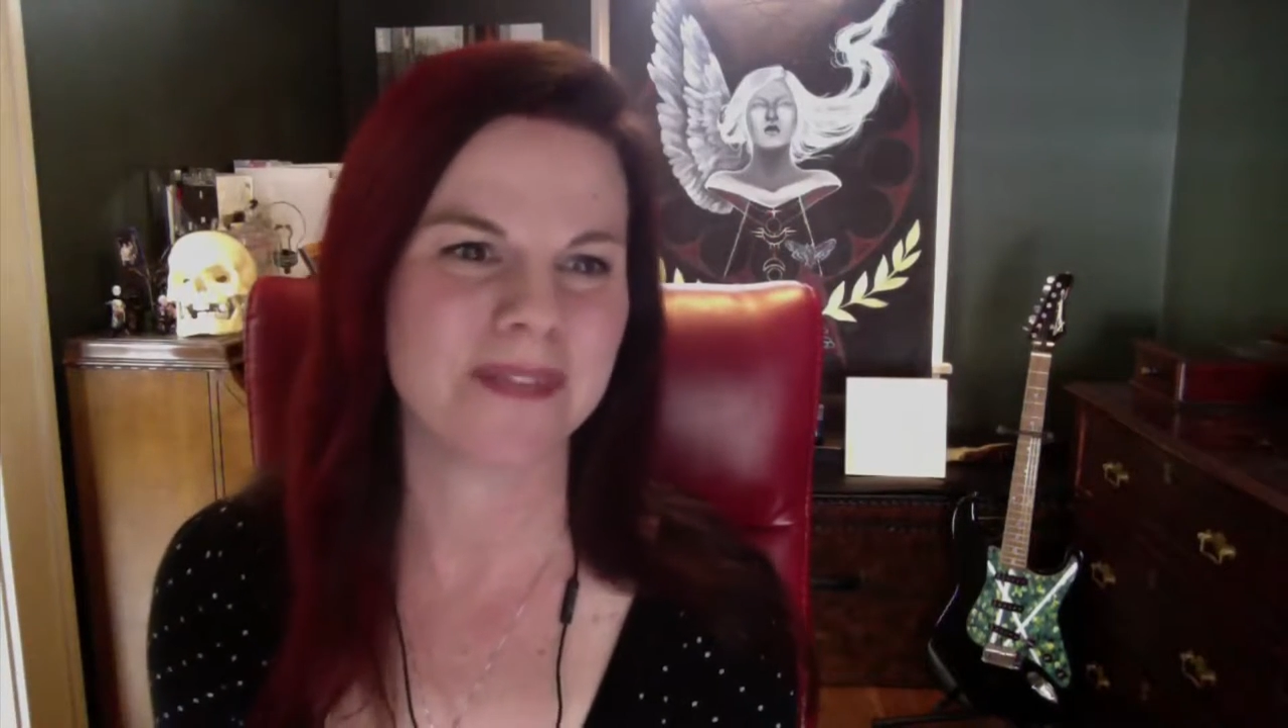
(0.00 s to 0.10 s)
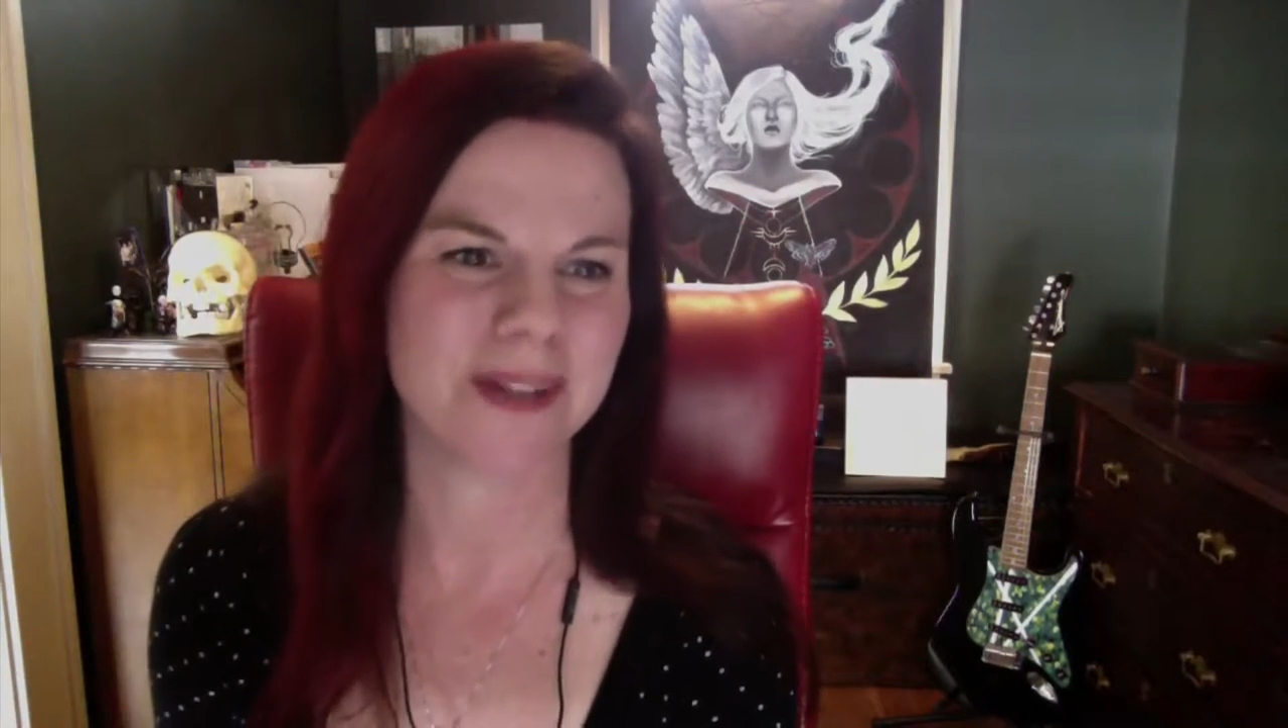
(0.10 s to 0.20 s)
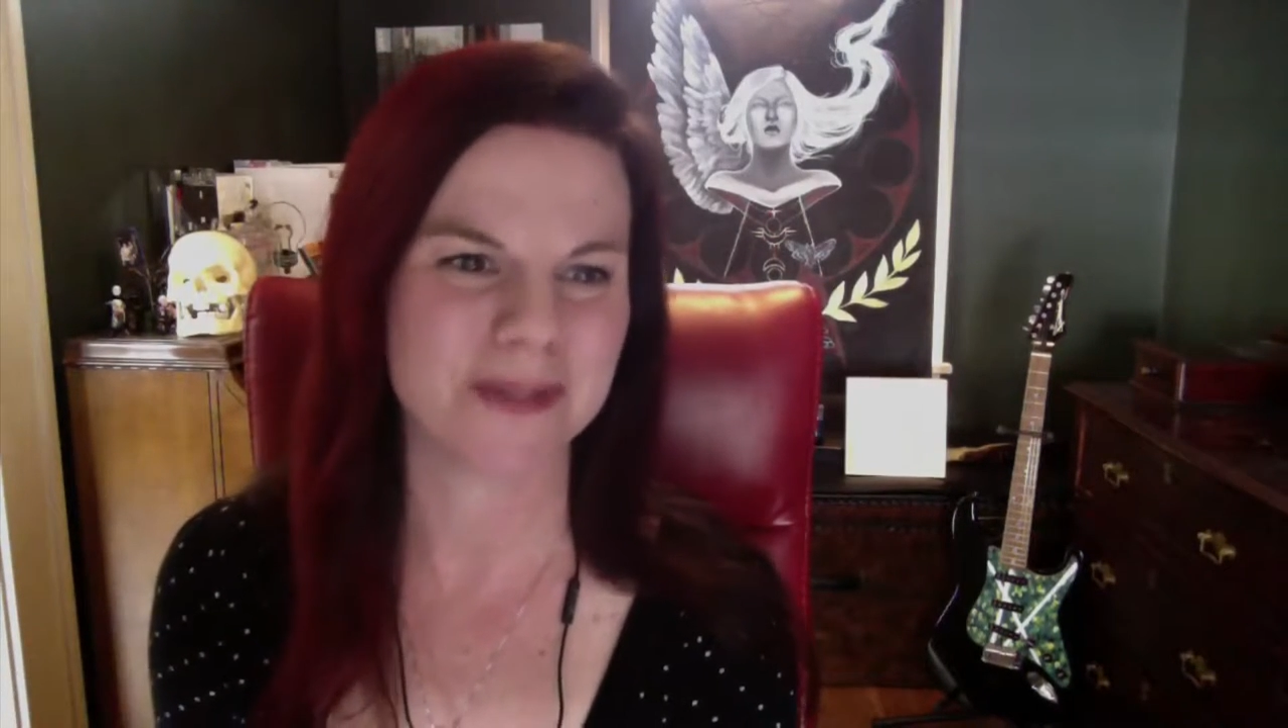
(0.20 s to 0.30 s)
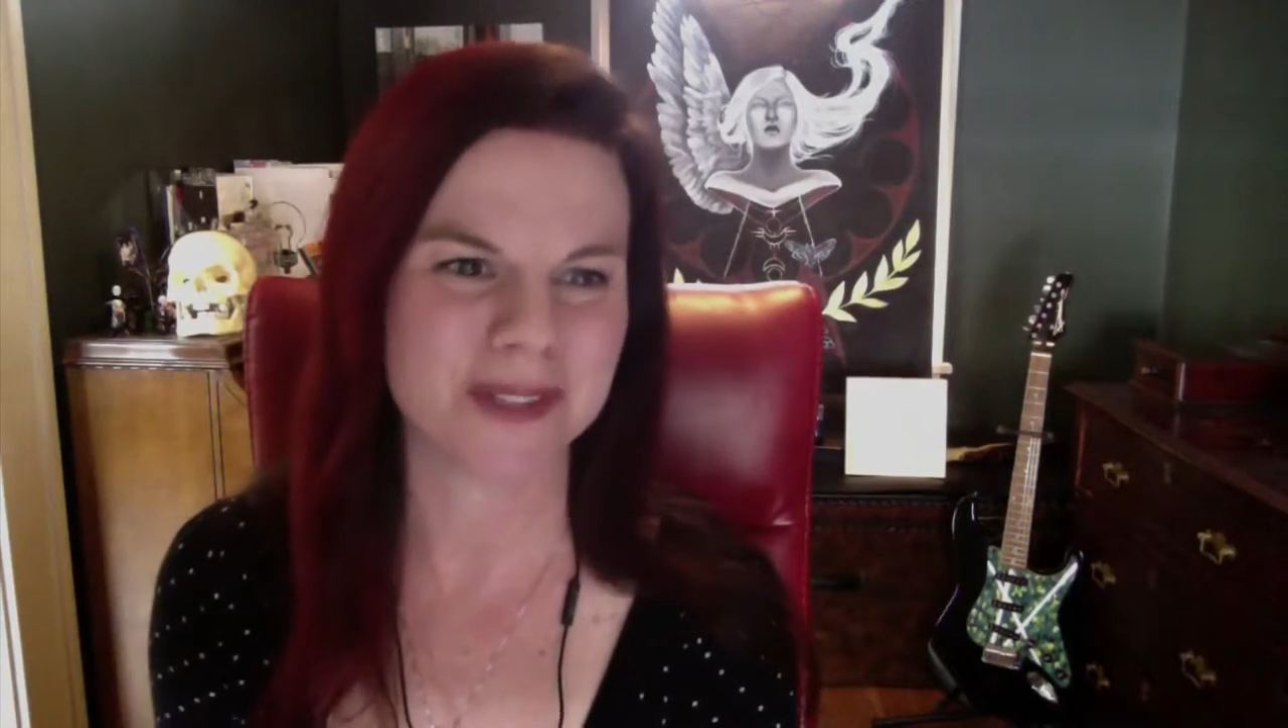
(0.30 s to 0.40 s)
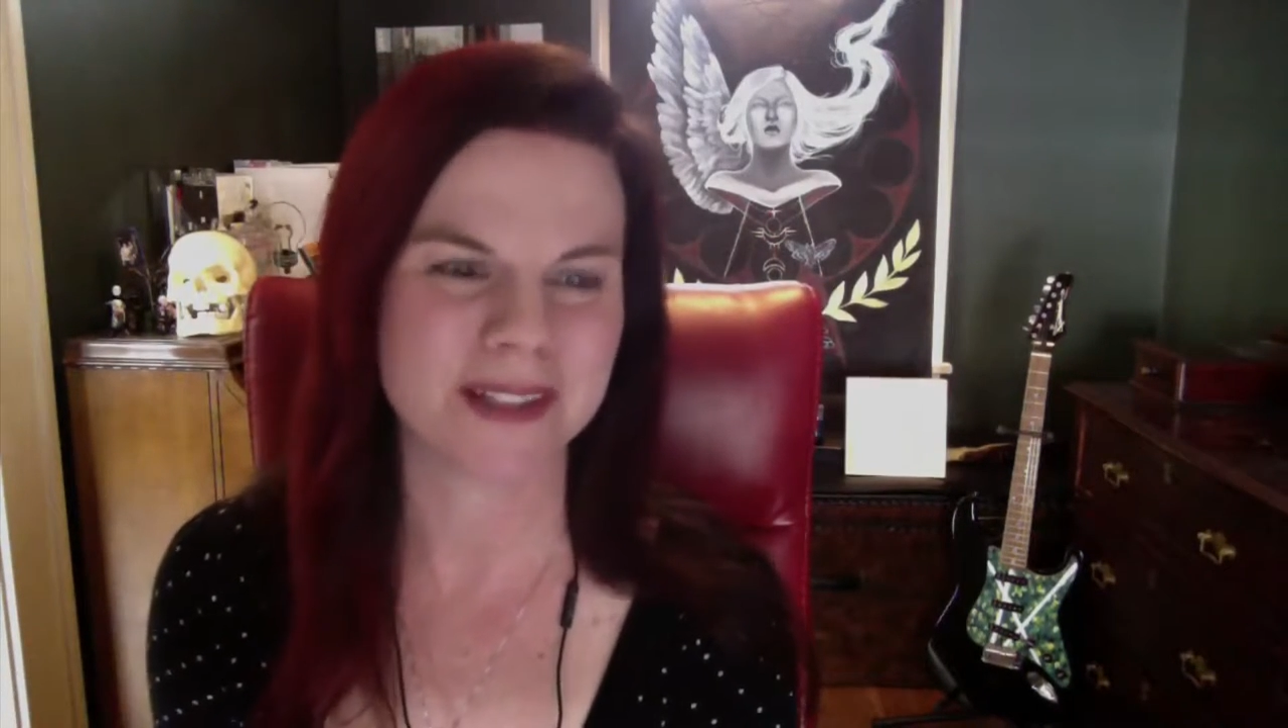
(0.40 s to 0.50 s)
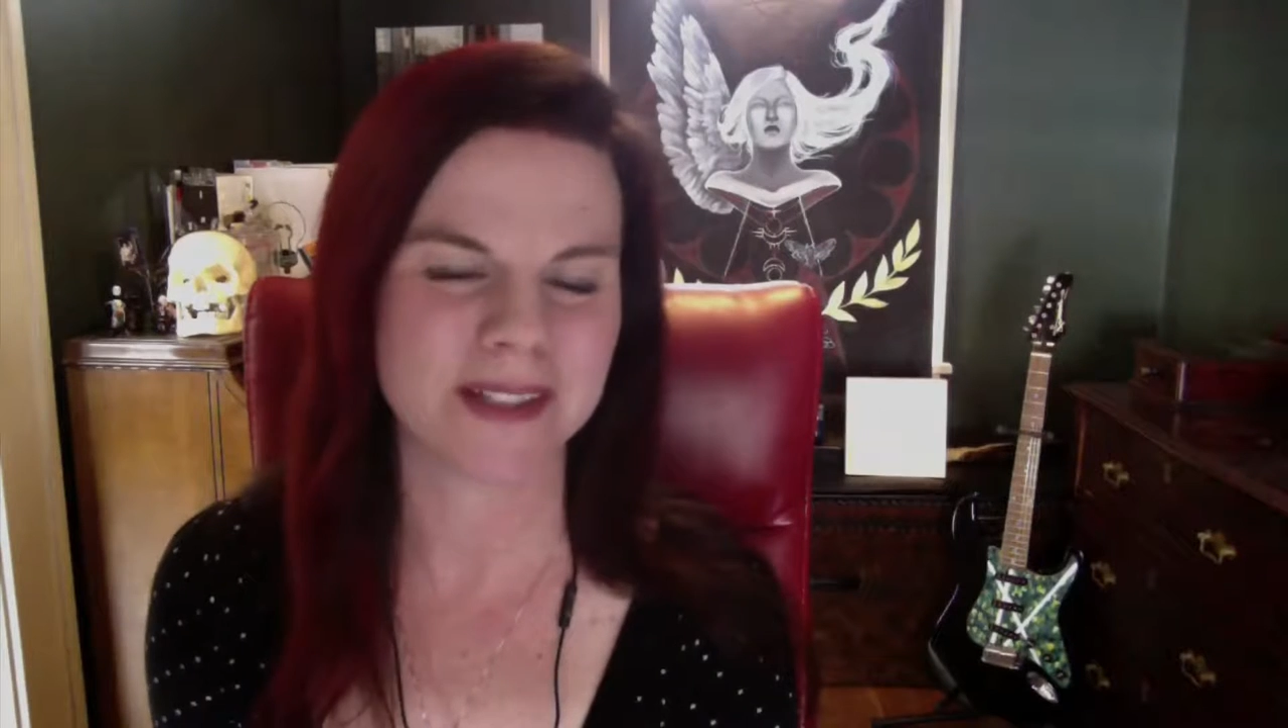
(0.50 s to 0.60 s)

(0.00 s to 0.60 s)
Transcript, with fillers: found that